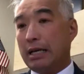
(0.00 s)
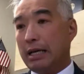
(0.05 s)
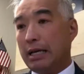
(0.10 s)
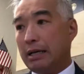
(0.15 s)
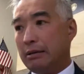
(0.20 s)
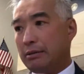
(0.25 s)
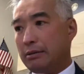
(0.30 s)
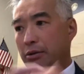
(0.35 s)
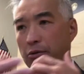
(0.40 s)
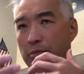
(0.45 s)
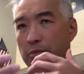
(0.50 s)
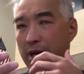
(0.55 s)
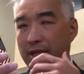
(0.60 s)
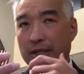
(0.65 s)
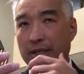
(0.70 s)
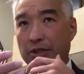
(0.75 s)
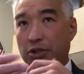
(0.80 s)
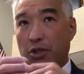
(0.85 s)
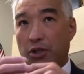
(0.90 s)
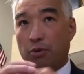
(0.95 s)
And her
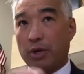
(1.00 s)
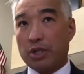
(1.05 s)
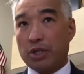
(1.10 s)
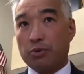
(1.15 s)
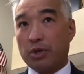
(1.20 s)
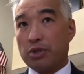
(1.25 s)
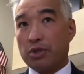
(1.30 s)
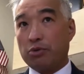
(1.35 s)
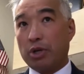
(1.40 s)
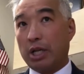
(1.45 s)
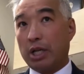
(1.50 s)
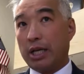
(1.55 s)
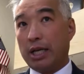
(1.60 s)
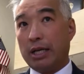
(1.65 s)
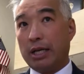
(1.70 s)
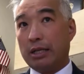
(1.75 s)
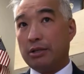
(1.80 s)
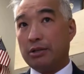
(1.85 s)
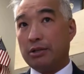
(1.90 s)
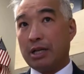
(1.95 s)
message to us was
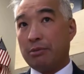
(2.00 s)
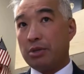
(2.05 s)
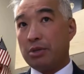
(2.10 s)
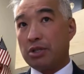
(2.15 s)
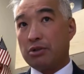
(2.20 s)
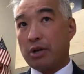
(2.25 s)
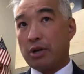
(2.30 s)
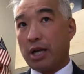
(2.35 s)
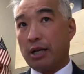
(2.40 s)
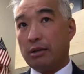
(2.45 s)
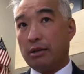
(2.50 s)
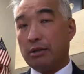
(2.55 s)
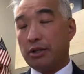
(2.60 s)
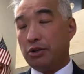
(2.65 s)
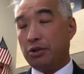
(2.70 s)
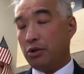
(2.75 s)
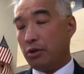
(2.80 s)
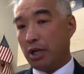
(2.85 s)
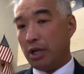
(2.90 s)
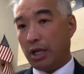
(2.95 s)
really to demonstrate
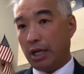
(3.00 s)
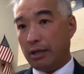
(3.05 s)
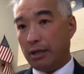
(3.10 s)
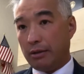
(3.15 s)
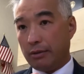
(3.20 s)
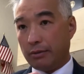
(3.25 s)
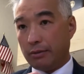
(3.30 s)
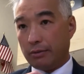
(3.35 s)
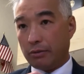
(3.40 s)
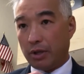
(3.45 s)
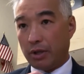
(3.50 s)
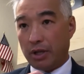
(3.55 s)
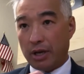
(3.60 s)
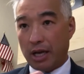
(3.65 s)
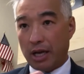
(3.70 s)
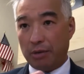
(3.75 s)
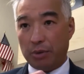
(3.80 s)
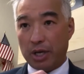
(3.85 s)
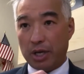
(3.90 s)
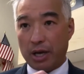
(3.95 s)
the unity with the
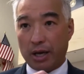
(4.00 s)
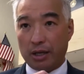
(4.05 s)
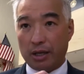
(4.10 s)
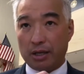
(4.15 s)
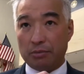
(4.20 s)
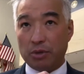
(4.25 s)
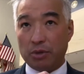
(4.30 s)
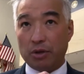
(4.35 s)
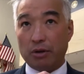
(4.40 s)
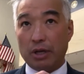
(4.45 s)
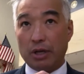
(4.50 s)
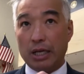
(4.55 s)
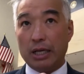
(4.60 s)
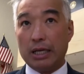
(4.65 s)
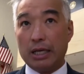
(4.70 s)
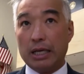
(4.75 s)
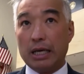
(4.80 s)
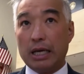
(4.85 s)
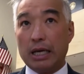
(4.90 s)
API community